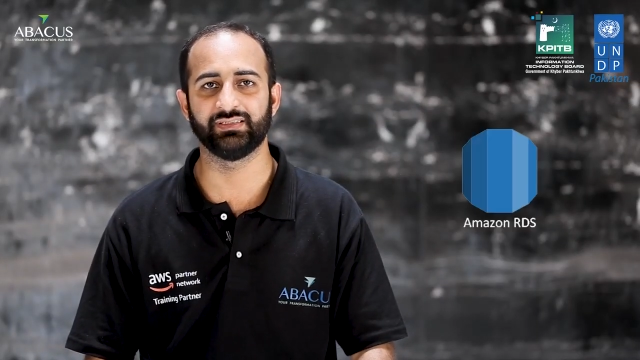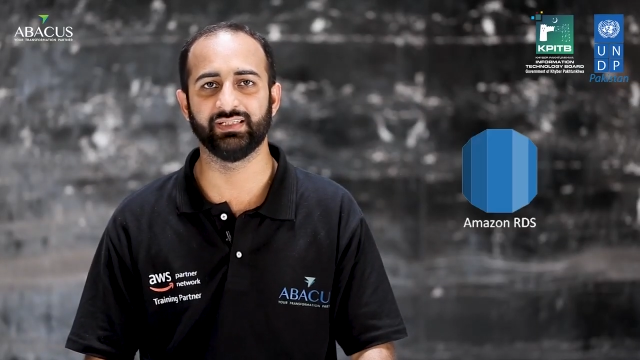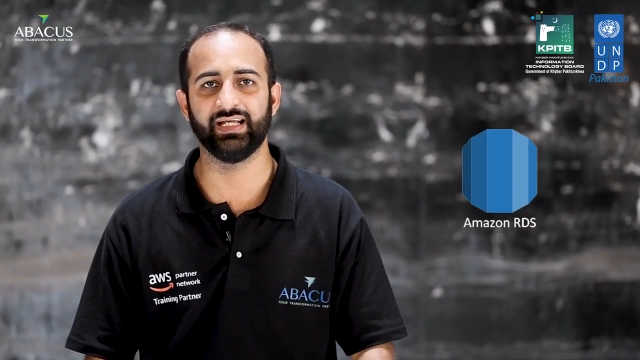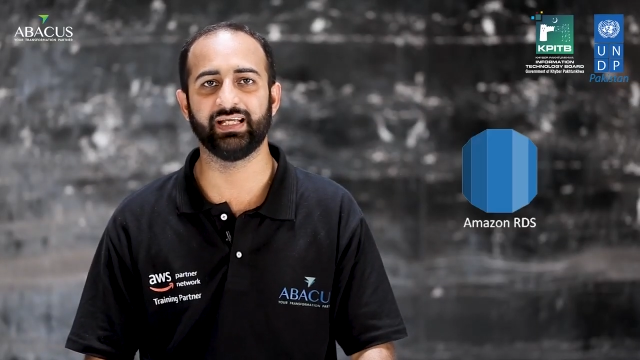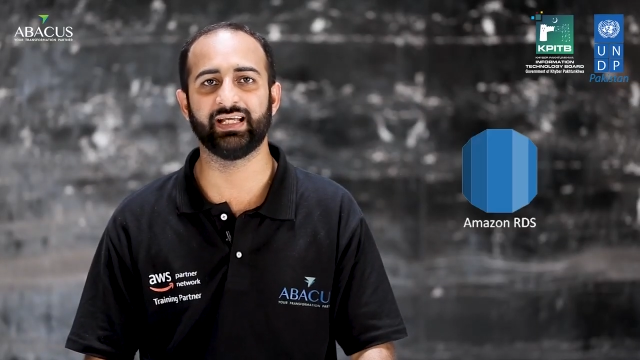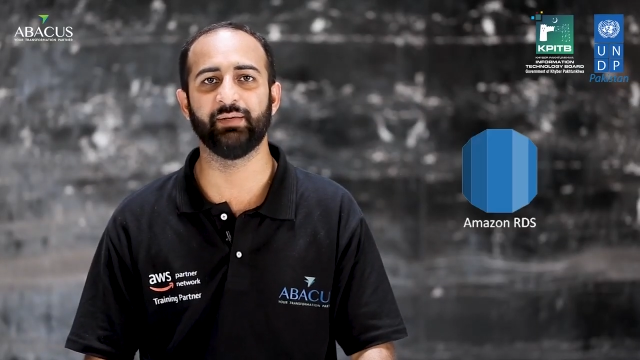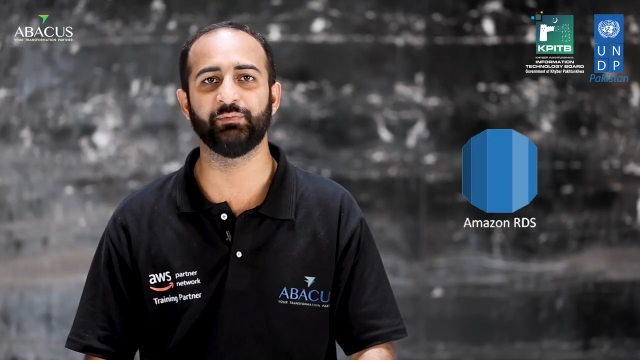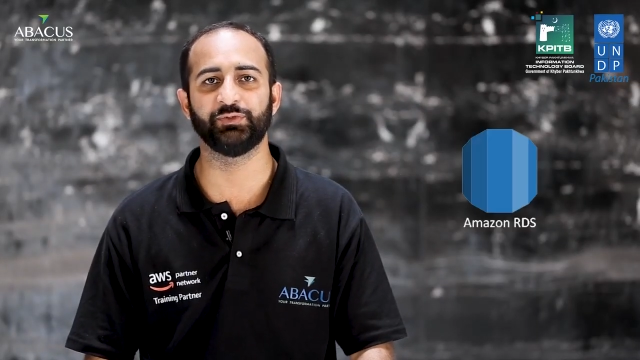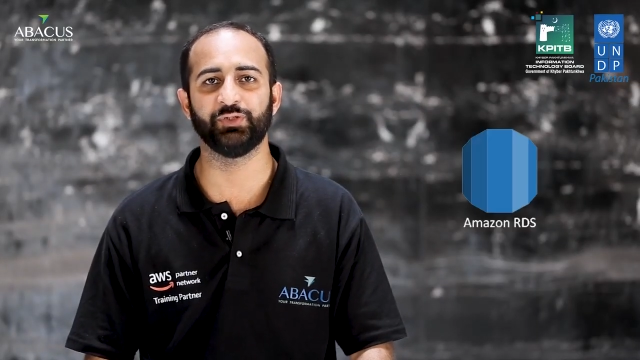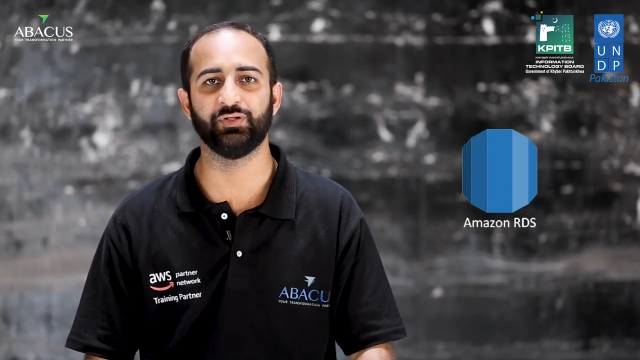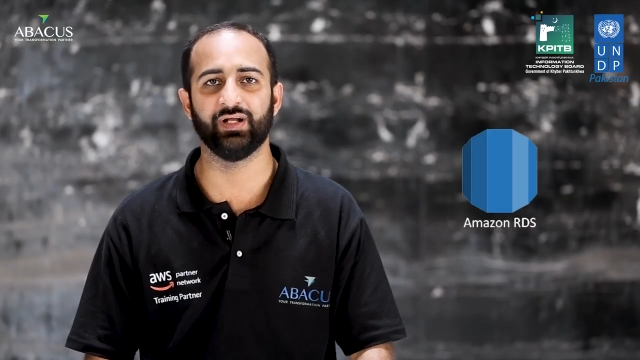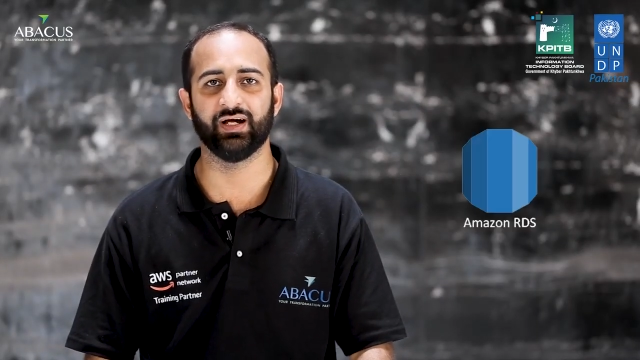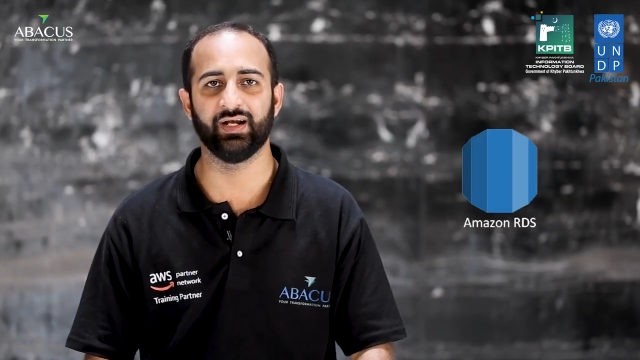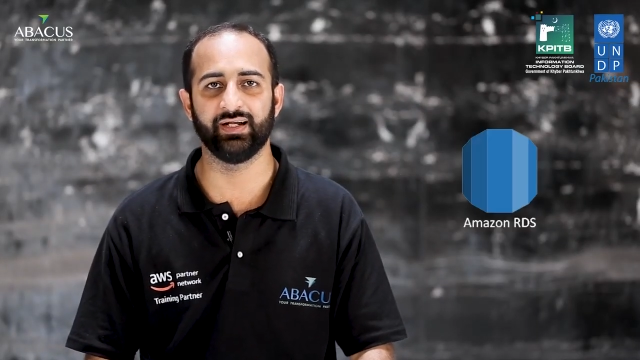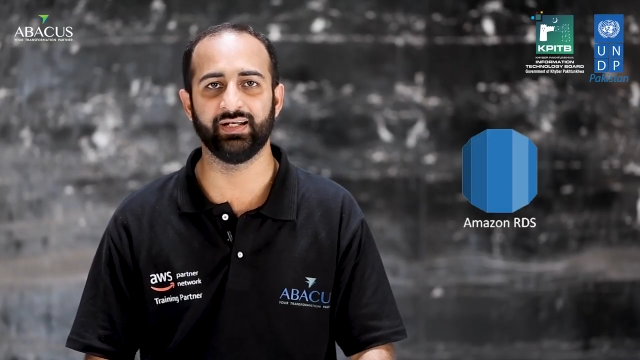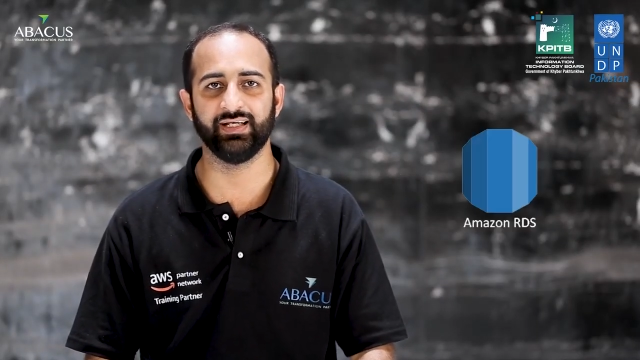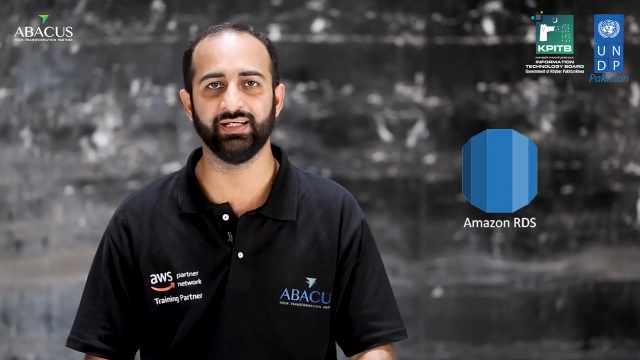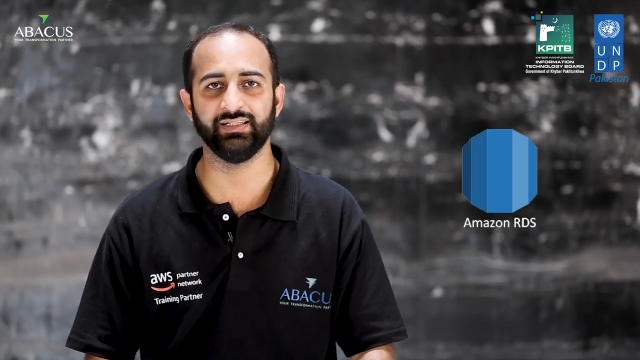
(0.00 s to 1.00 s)
like Amazon
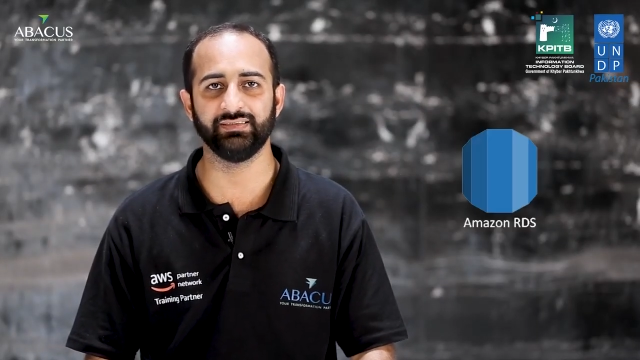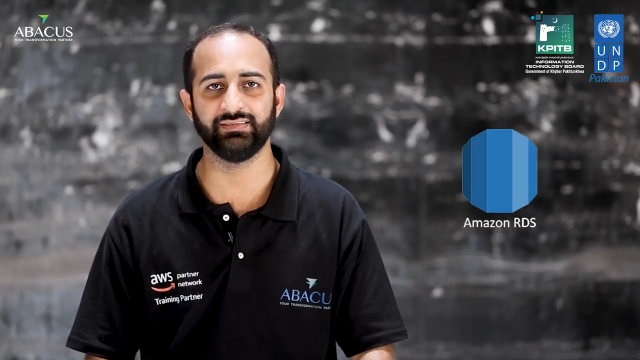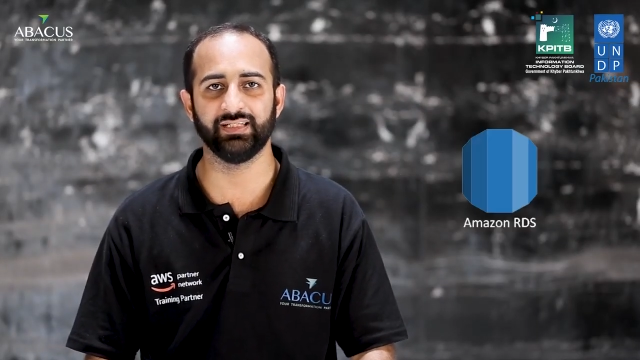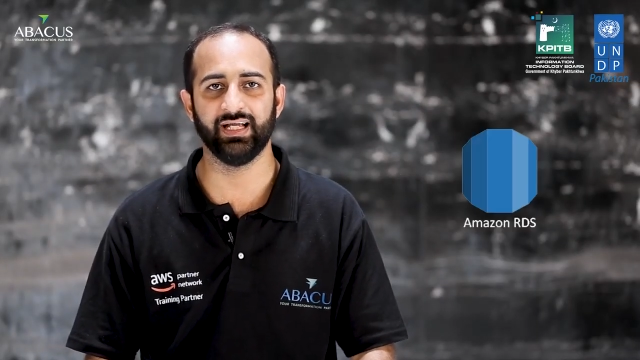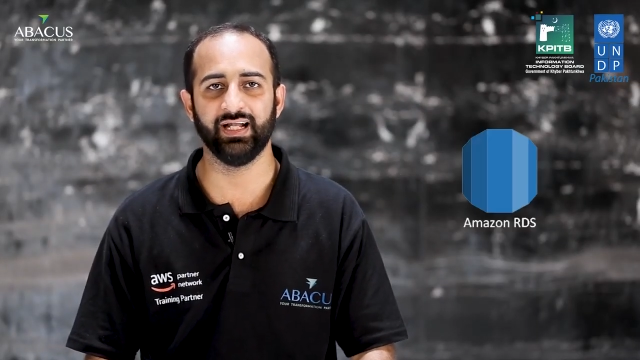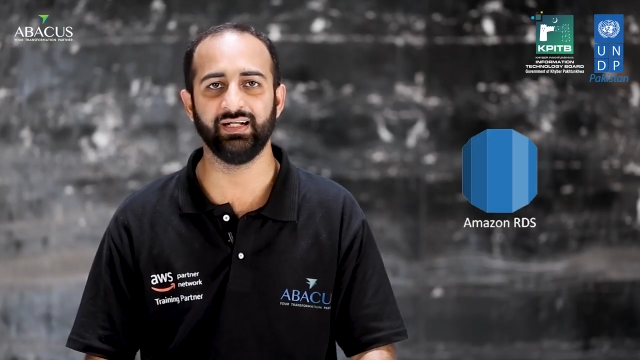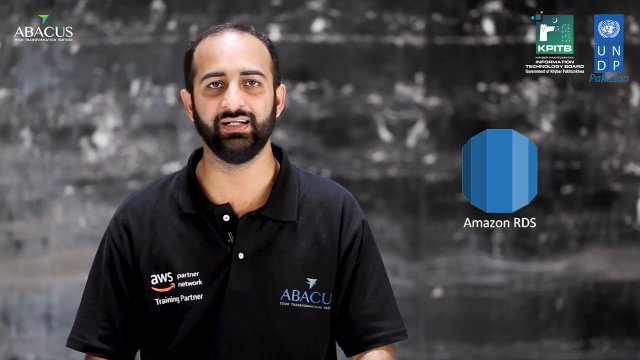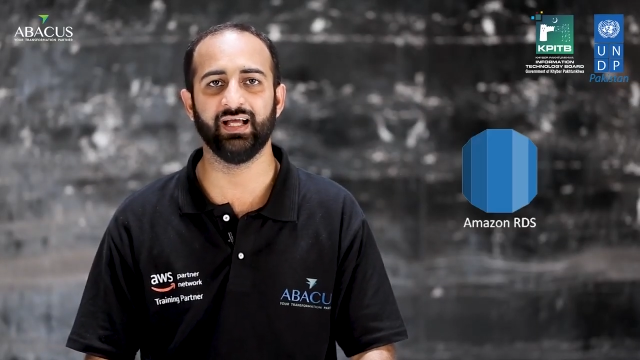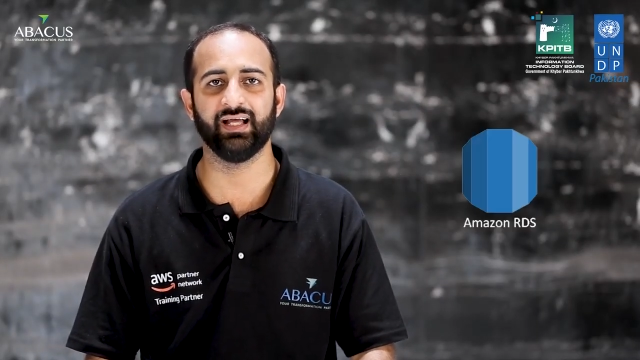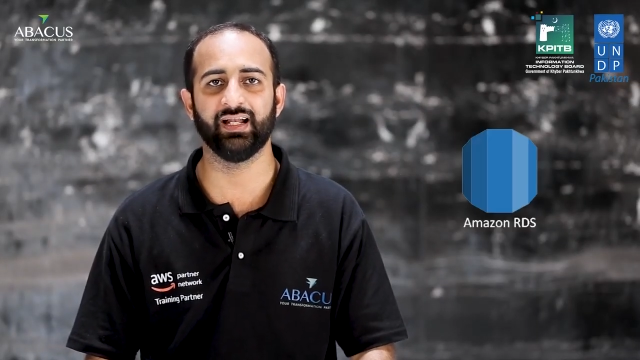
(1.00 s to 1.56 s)
RDS and